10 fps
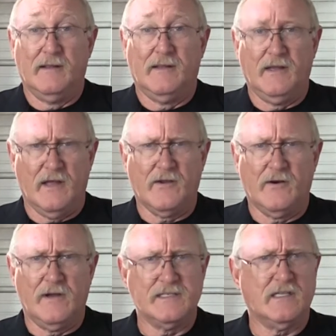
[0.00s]
The
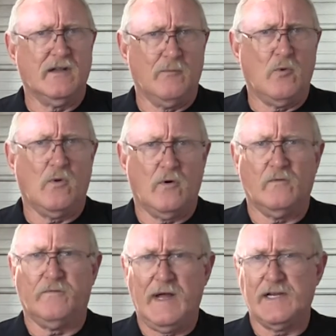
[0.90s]
other is a little more
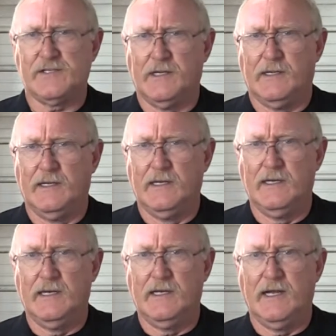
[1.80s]
old-fashioned.
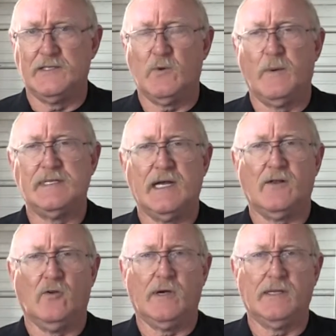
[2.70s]
It's where we take
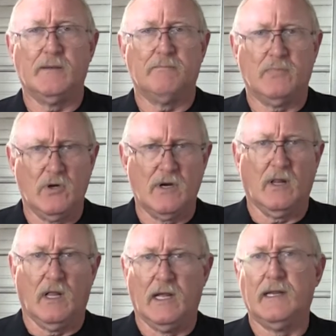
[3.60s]
a look at the burn
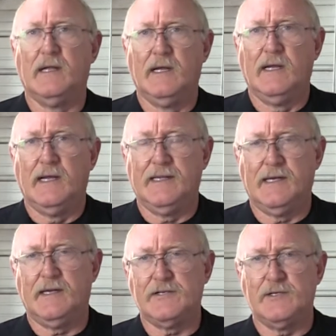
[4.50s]
line in the
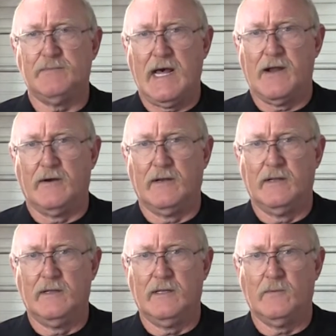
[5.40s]
ignition pattern,
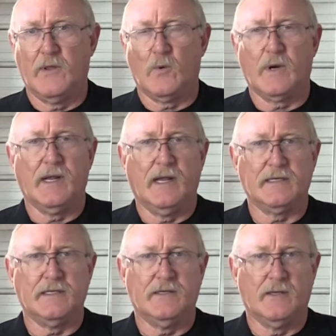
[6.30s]
whether we're
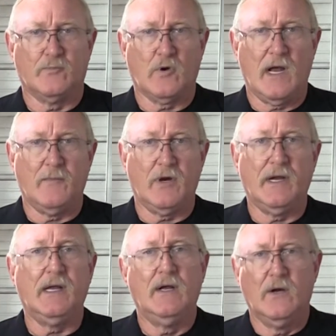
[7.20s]
connected to the
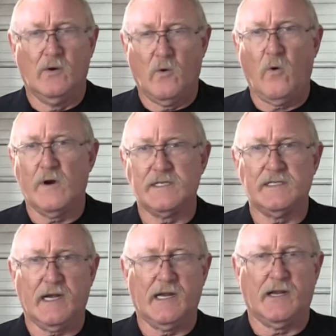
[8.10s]
primary or
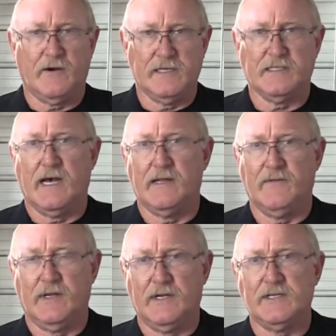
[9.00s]
secondary side of
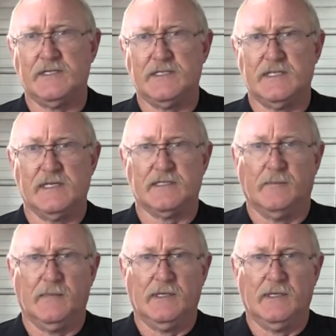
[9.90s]
the ignition system.